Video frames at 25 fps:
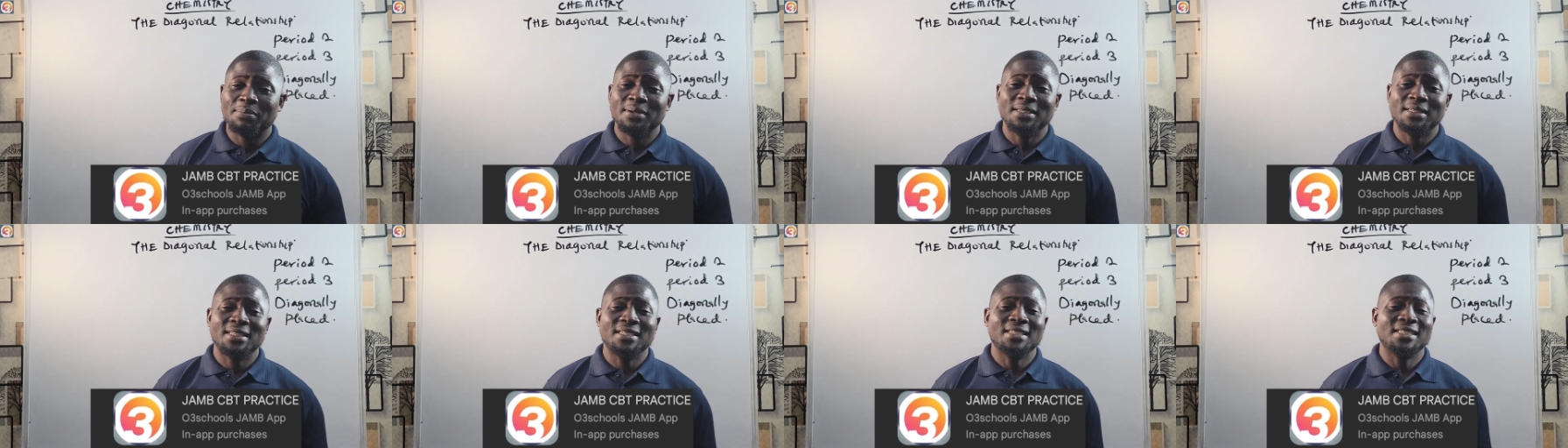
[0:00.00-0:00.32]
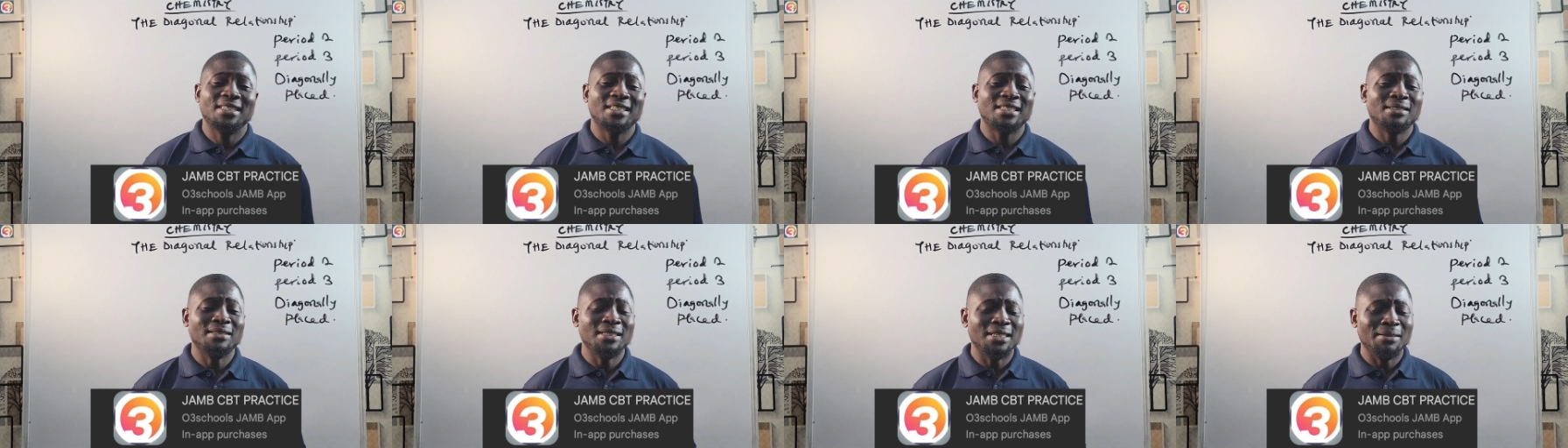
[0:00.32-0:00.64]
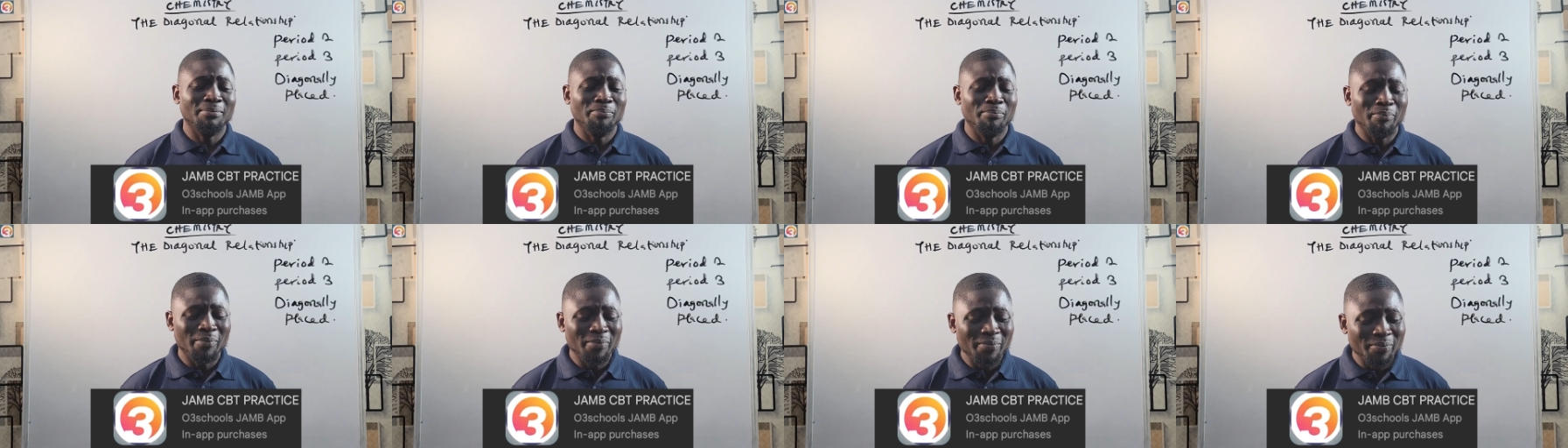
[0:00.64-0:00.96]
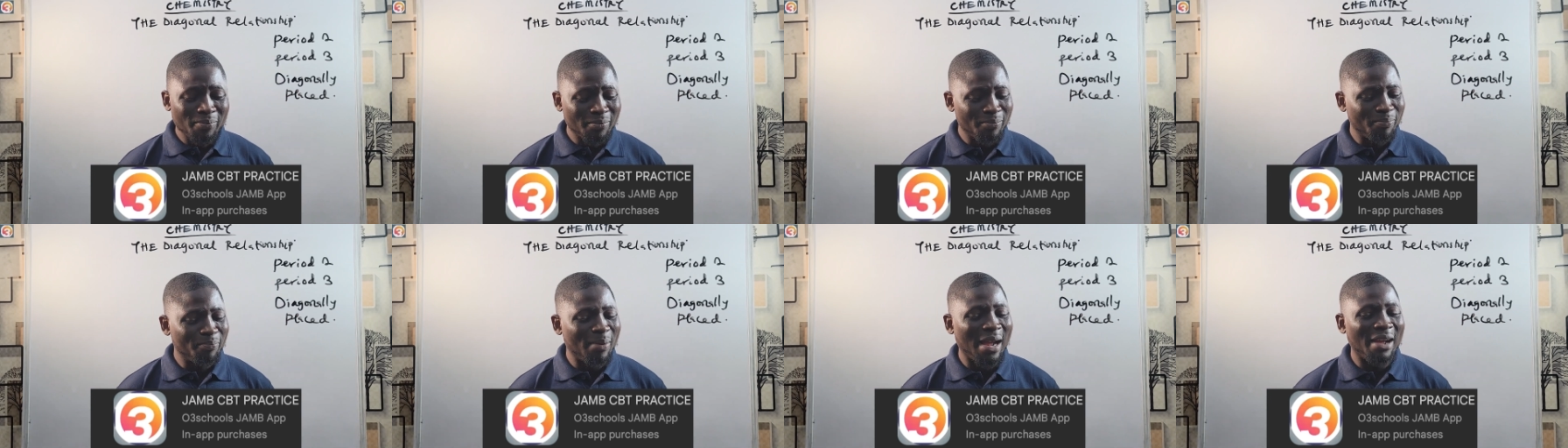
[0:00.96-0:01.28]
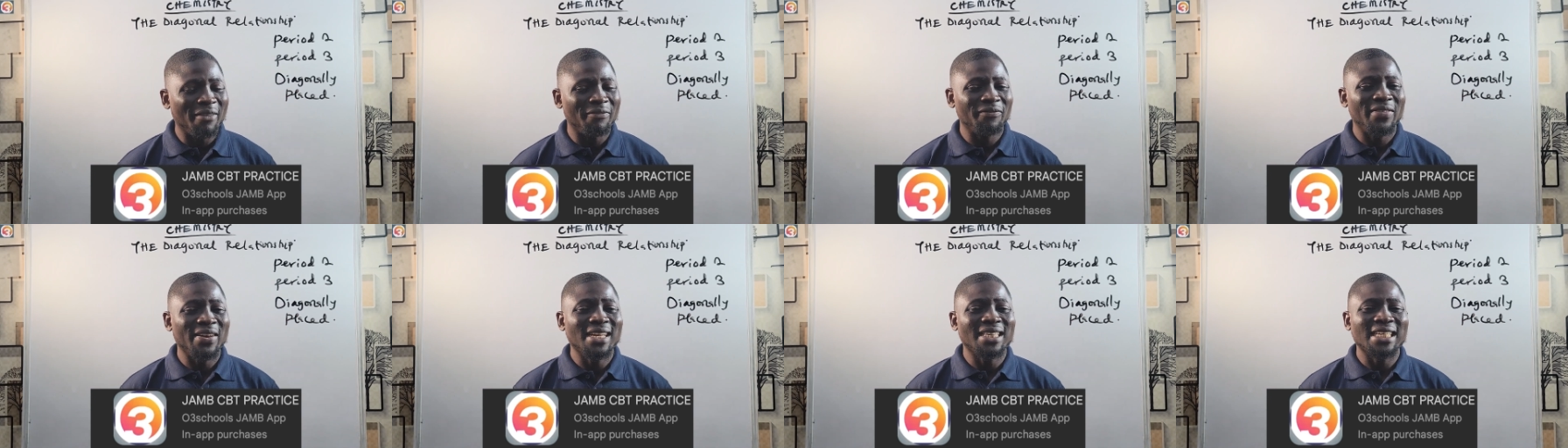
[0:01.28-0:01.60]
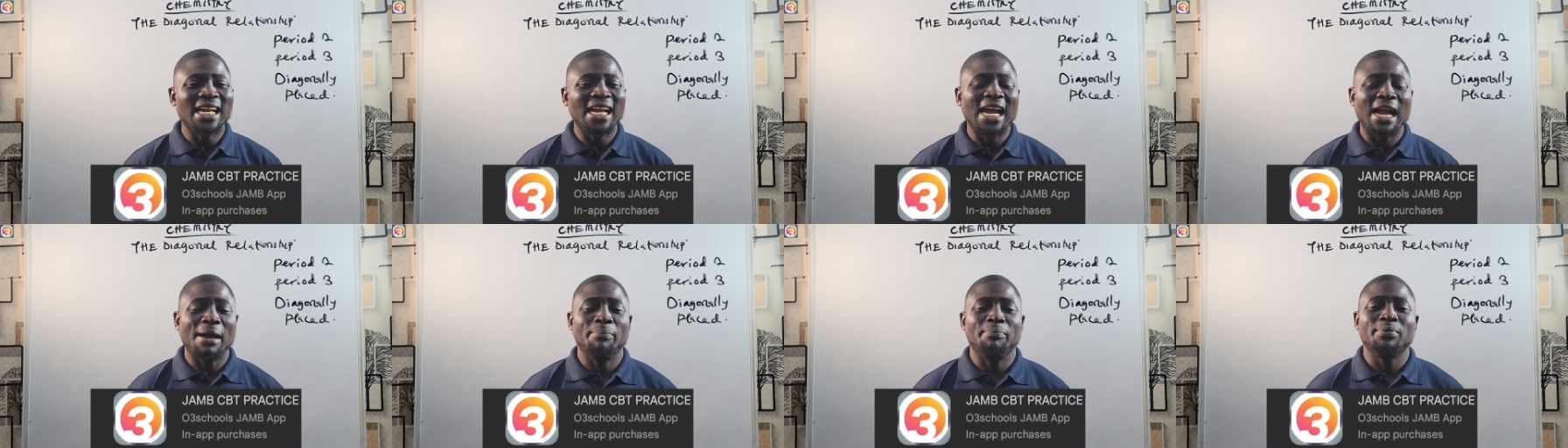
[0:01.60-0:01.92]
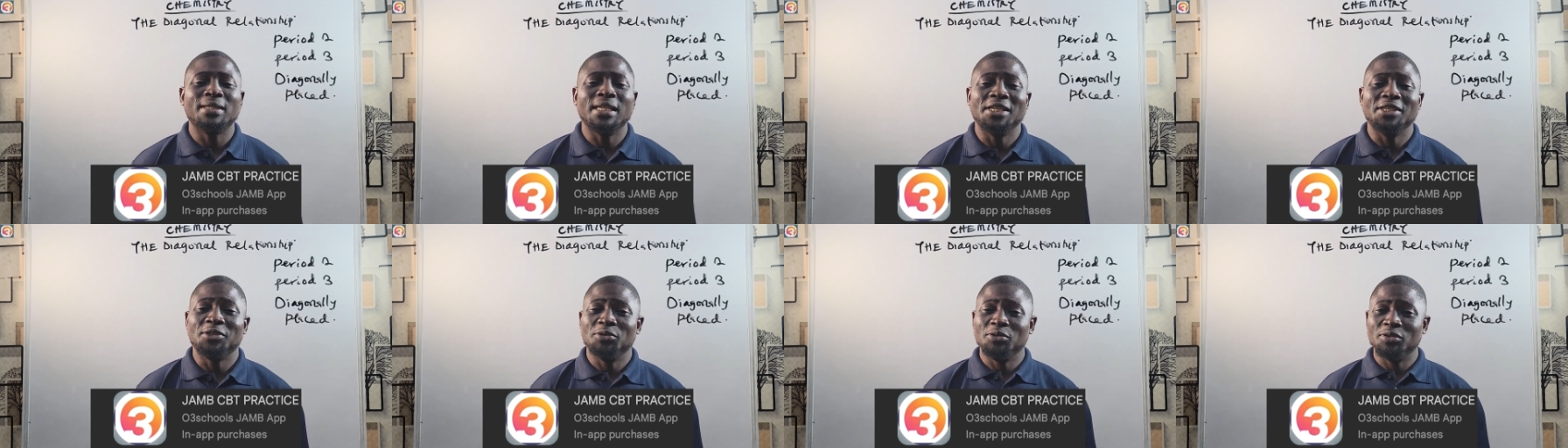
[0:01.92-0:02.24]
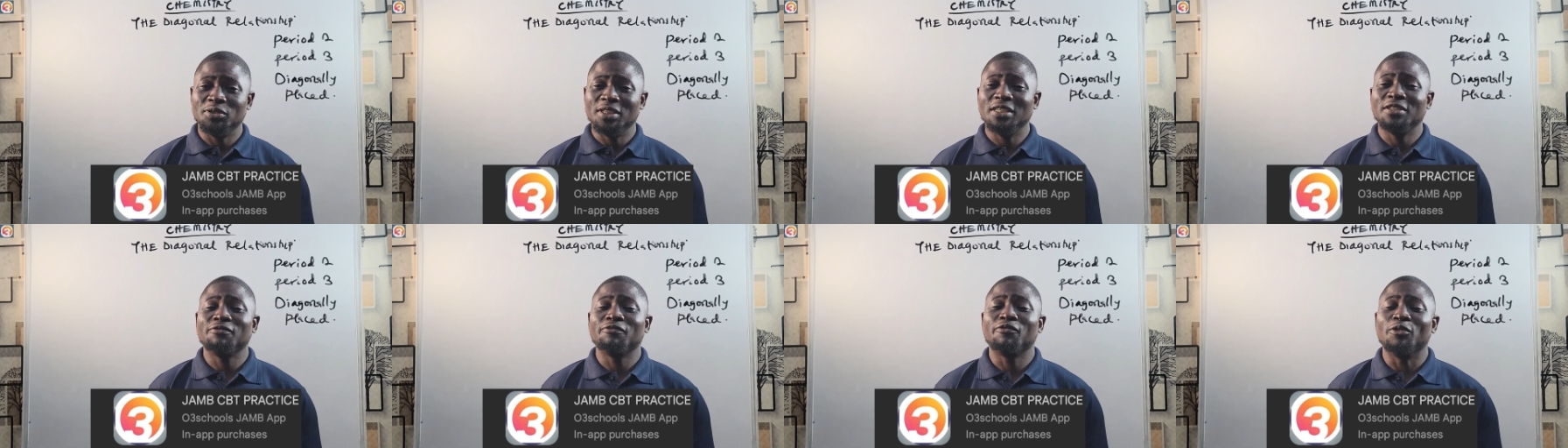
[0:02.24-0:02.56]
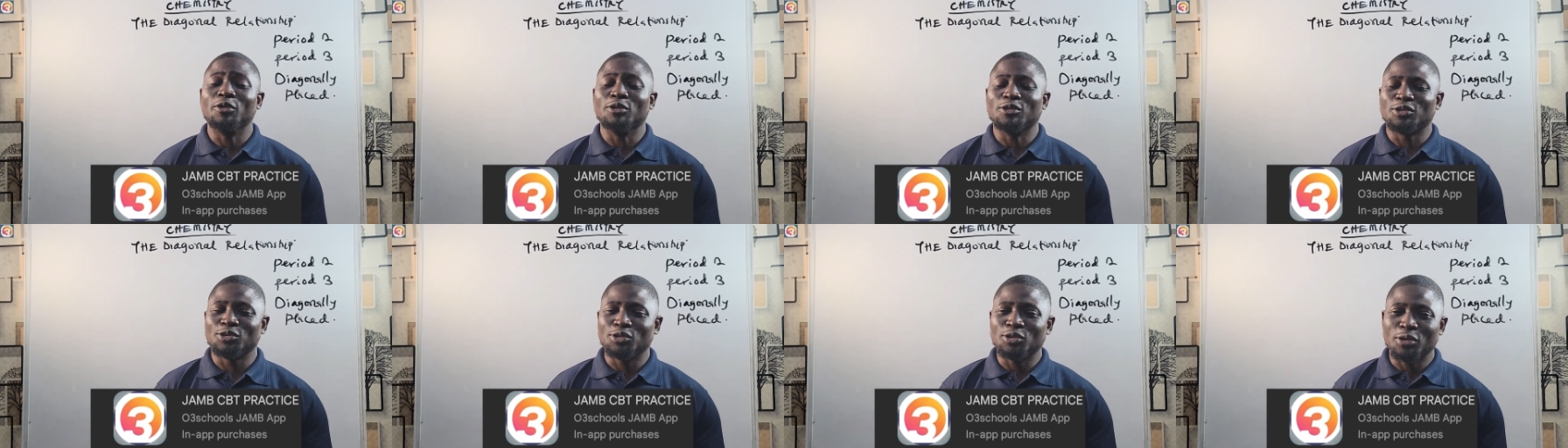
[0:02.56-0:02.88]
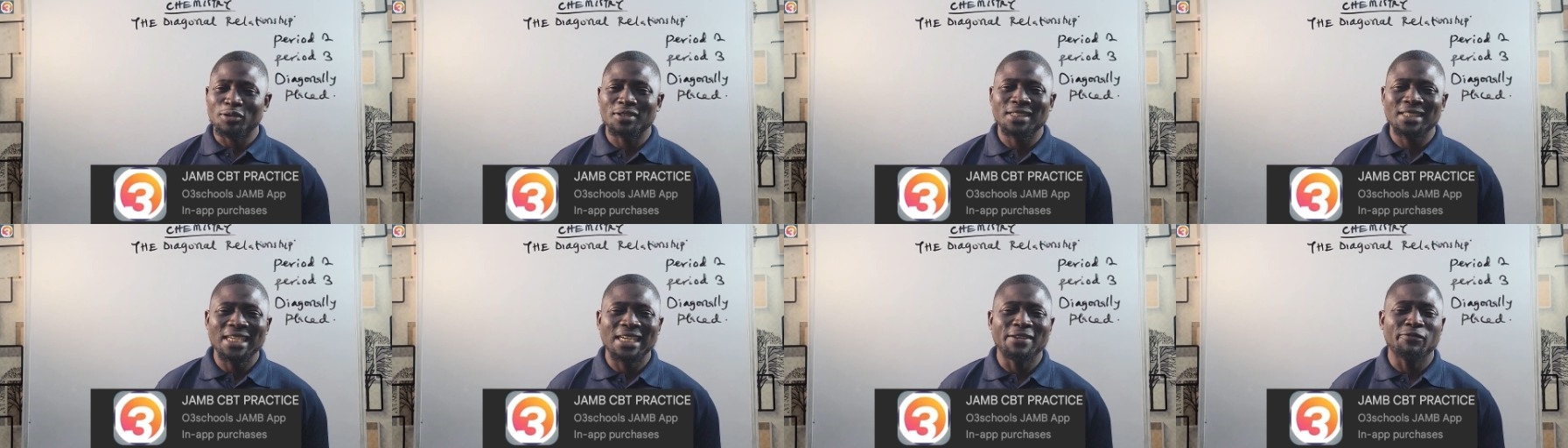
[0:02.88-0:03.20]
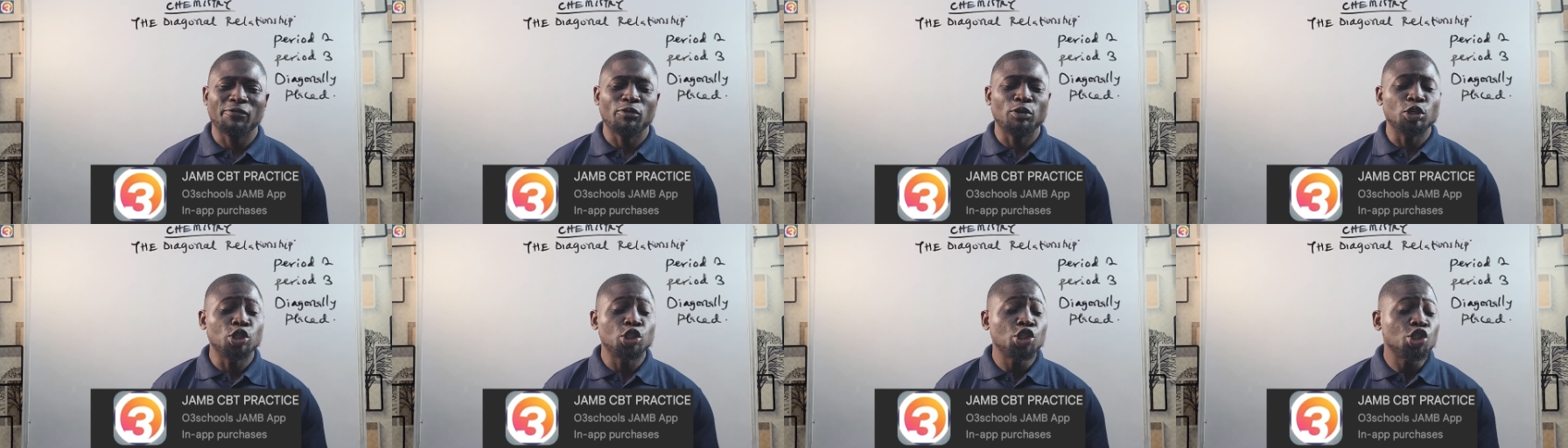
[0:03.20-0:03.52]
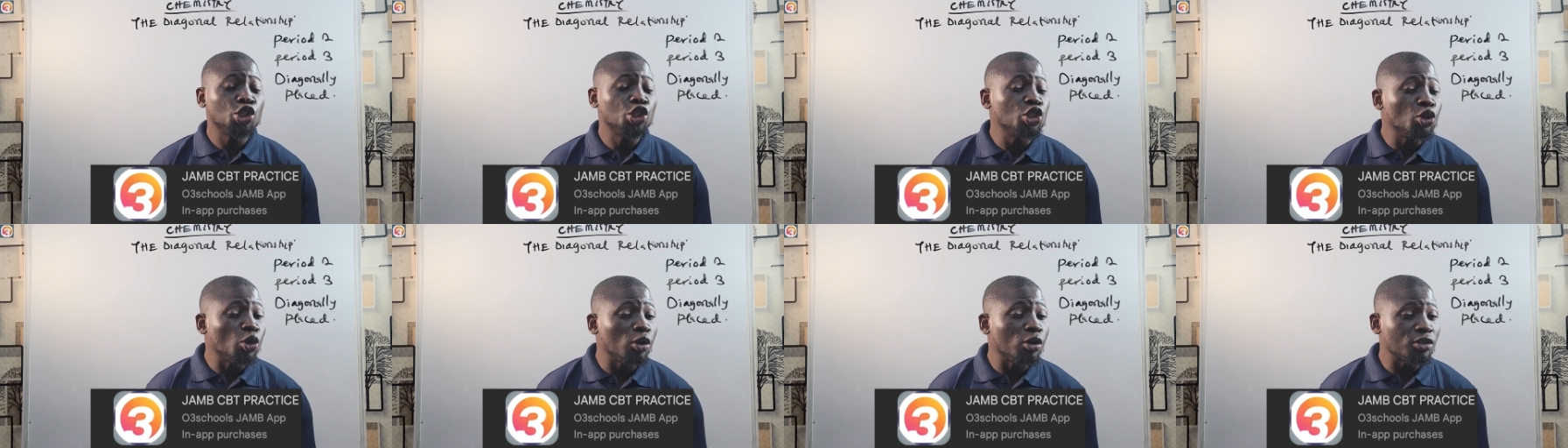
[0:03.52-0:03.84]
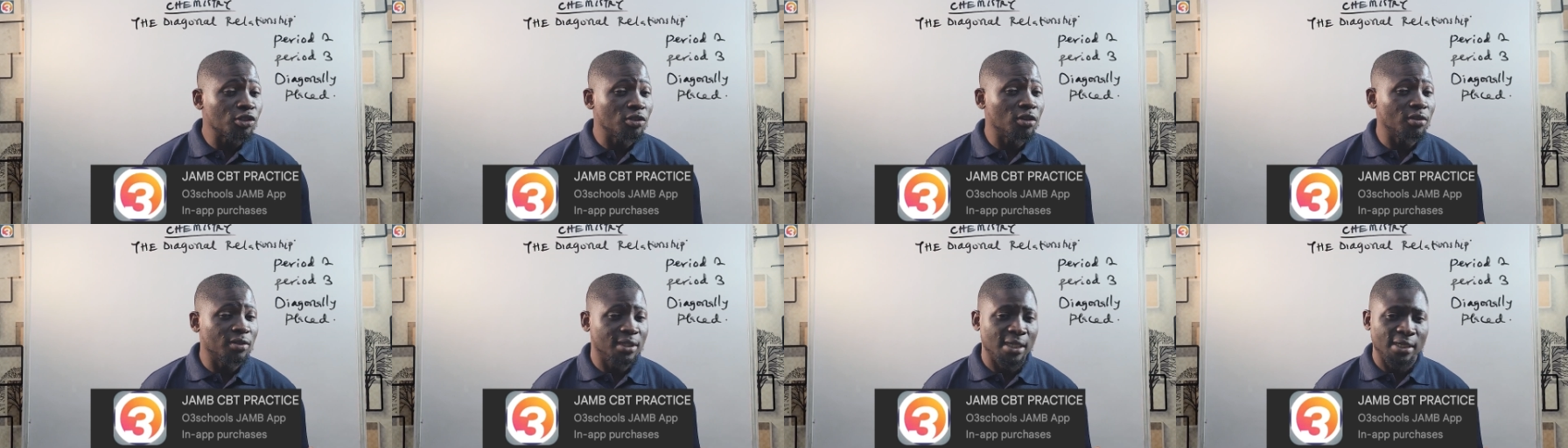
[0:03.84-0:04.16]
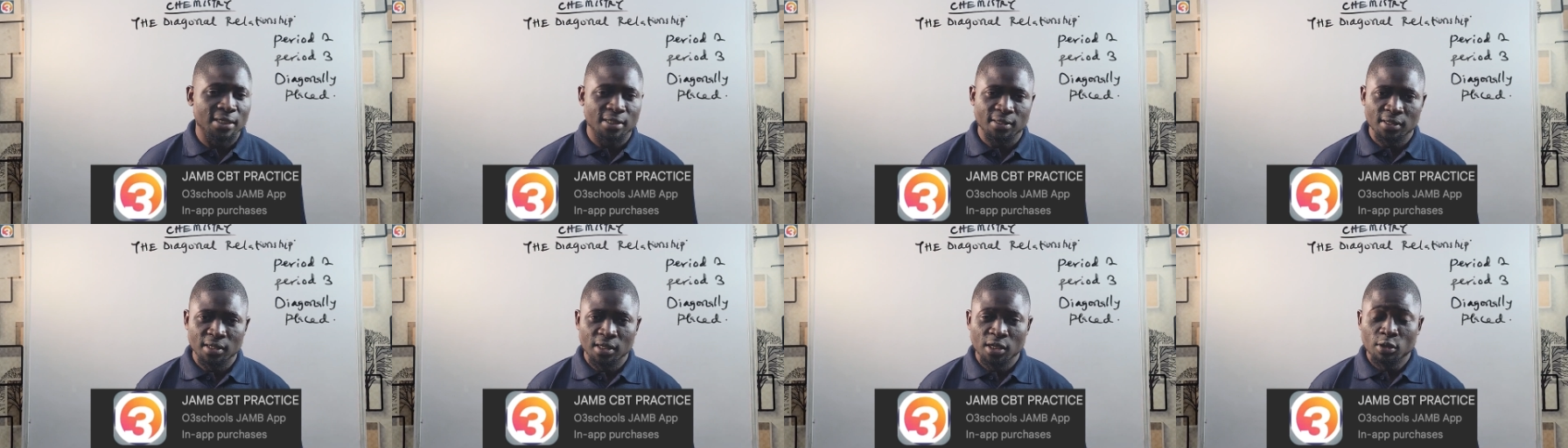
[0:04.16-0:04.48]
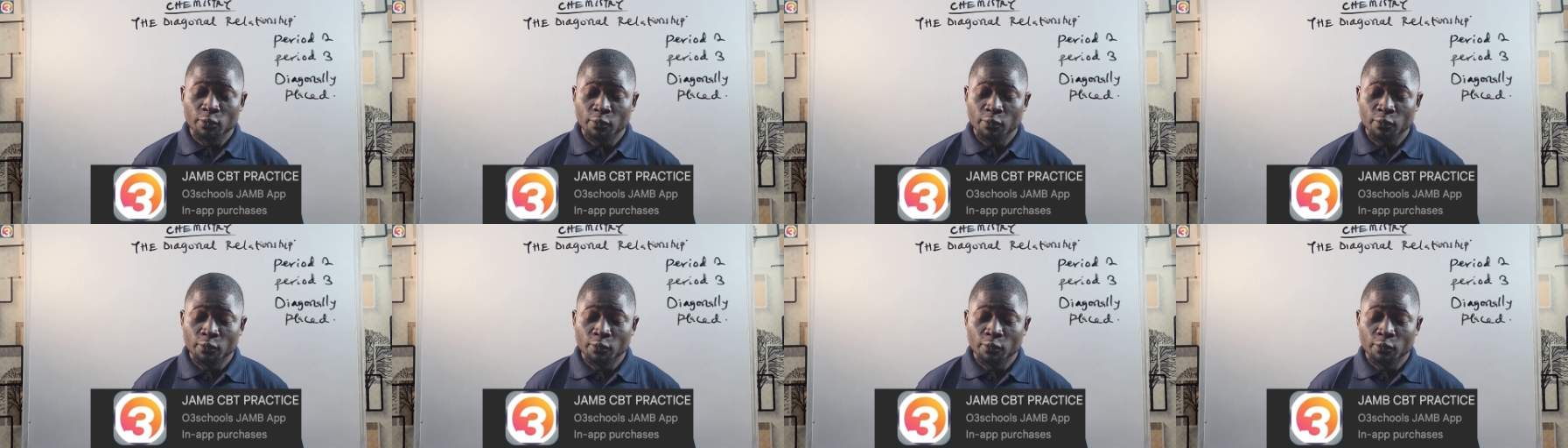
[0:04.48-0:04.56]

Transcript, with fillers: It is the perfect app that you need for success, for sure success,